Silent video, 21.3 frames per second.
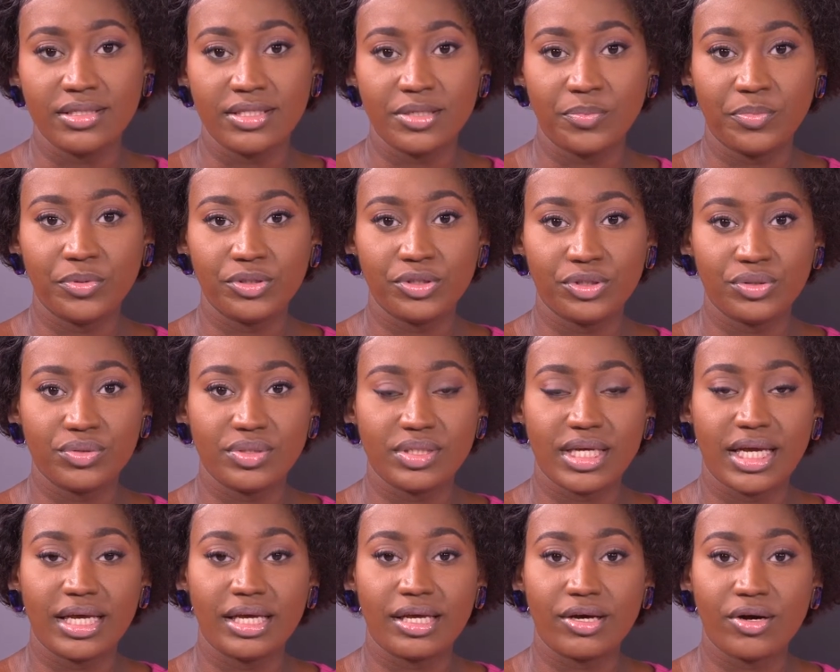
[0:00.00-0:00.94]
to
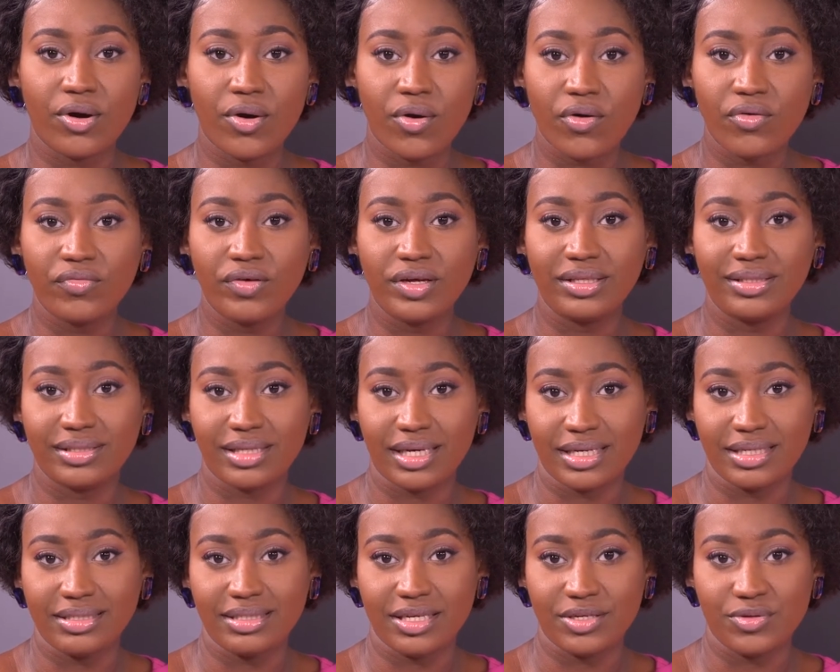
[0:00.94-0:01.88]
produce a
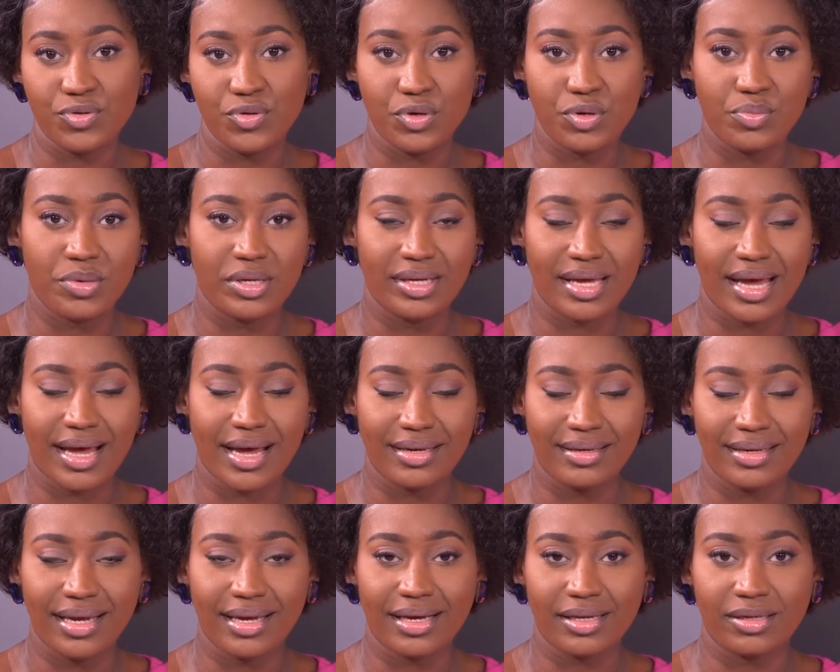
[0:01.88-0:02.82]
COVID-19 human
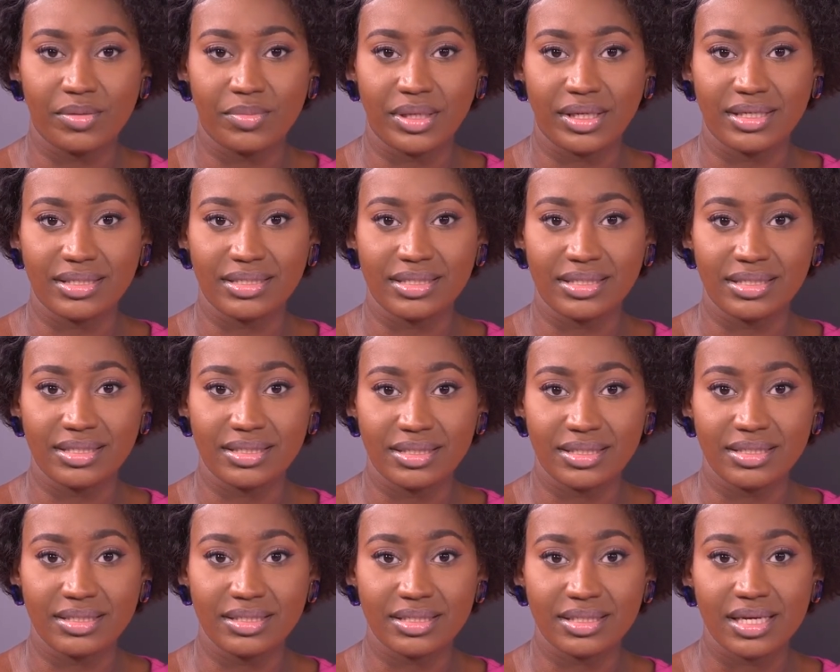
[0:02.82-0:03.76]
and economic
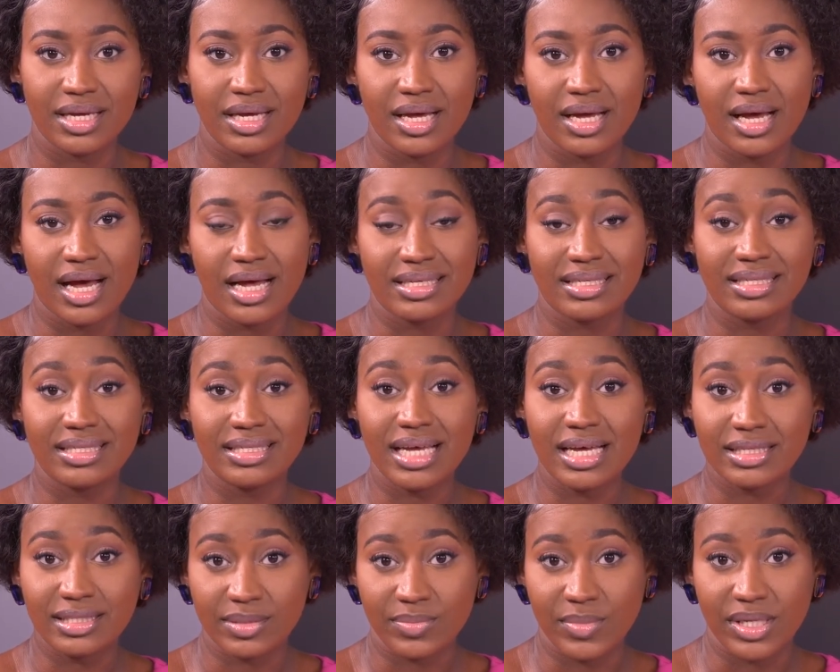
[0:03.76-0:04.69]
assistance
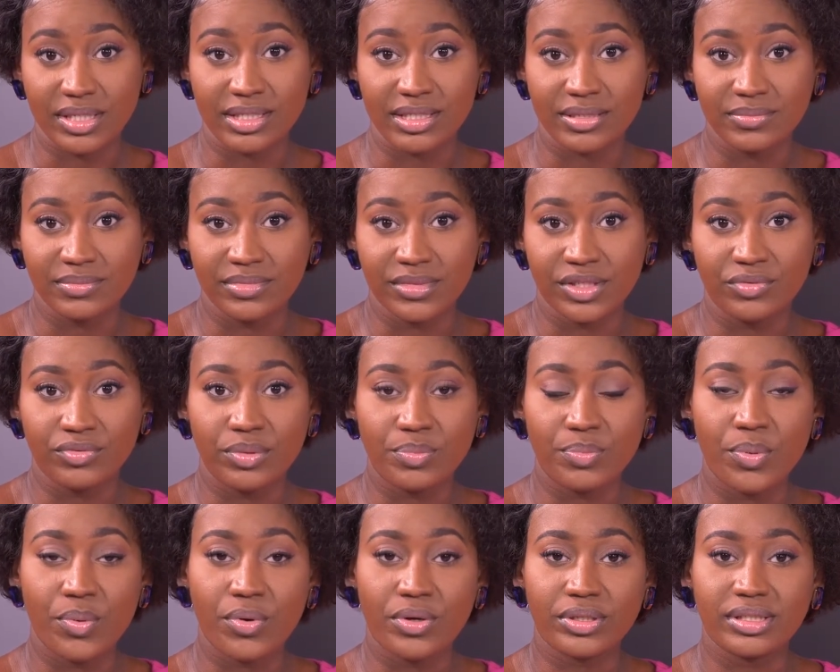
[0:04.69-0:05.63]
assessment
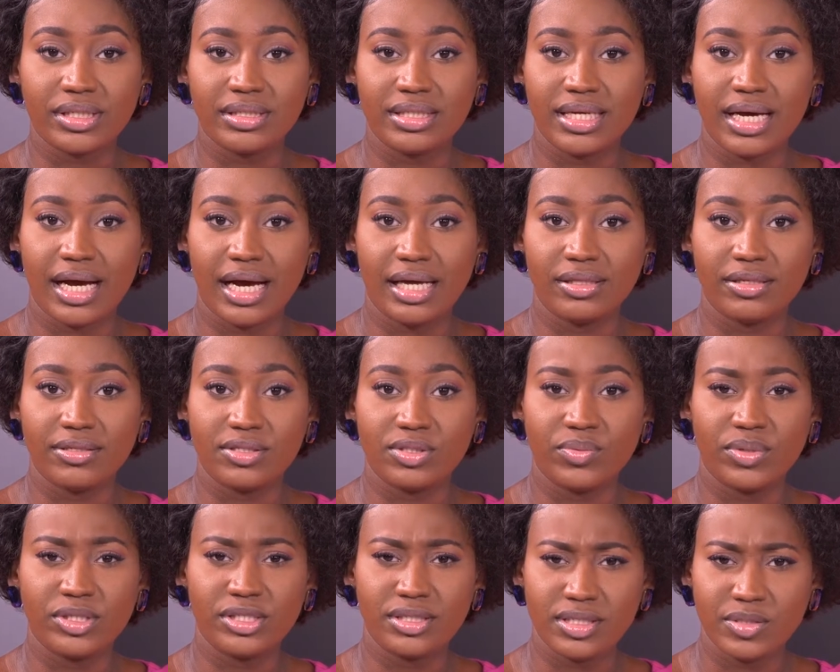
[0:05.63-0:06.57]
report on the
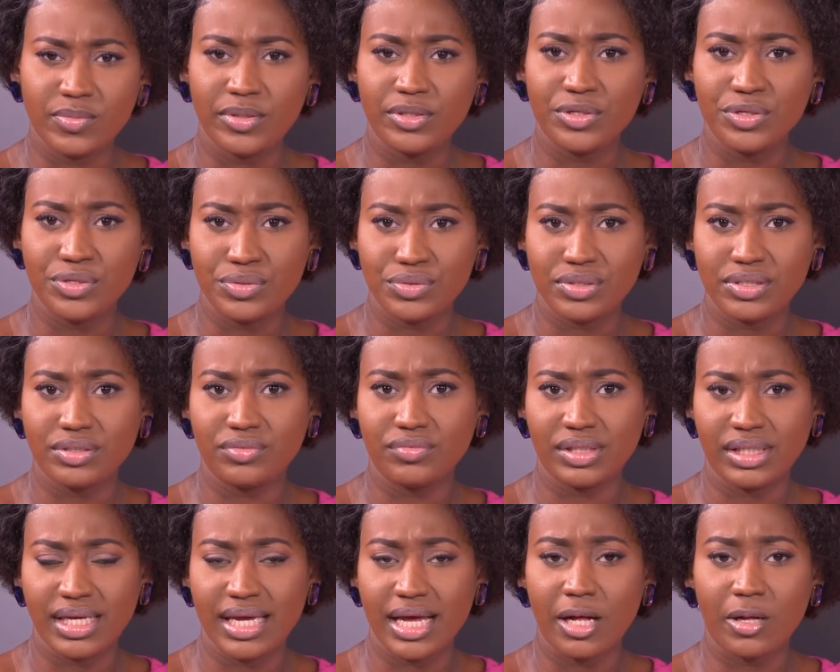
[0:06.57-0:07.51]
islands, which has been used to
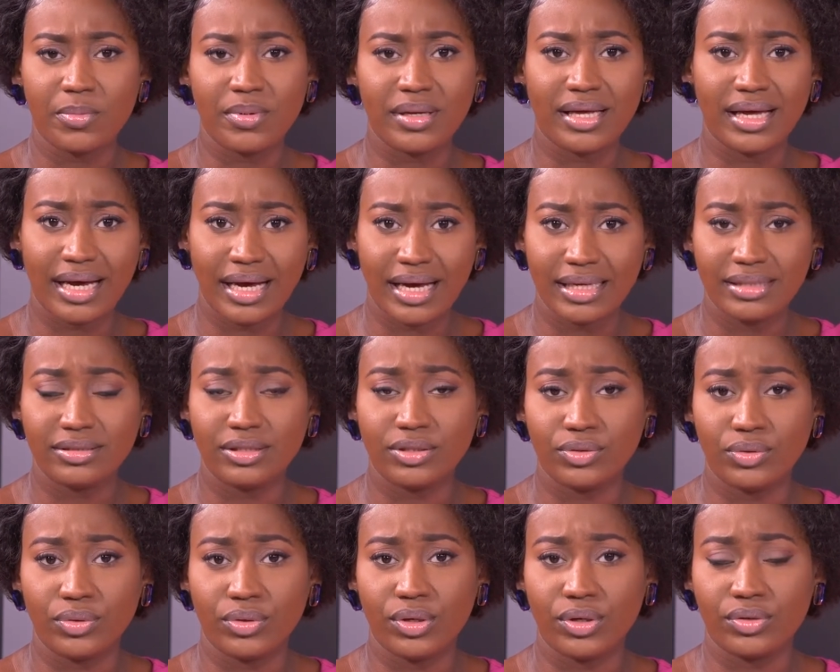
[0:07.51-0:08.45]
really help guide the
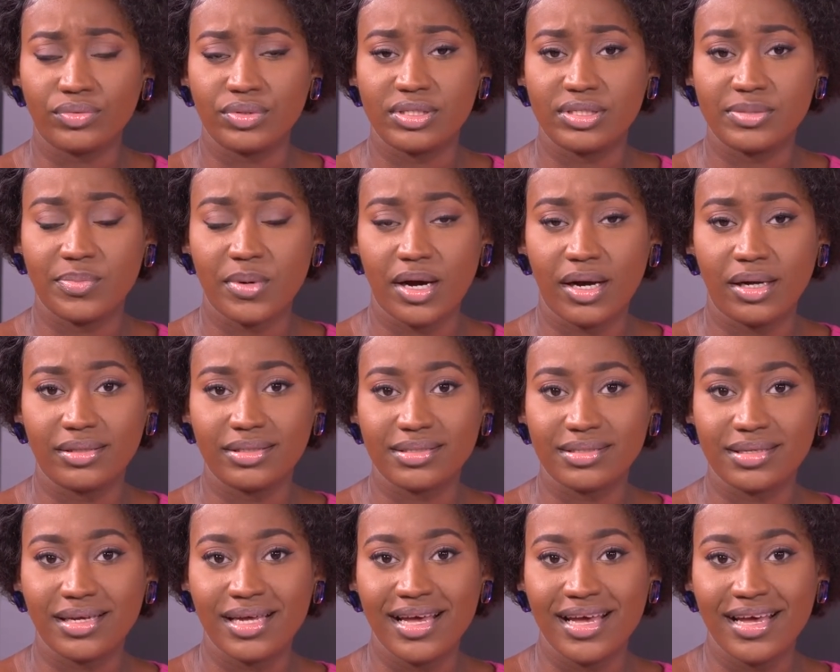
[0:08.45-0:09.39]
local
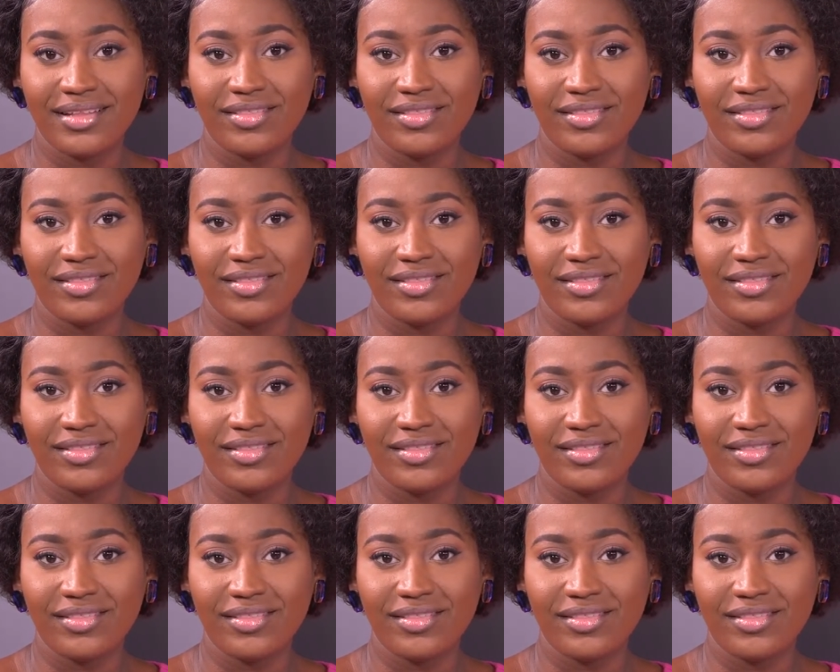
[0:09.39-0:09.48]
response.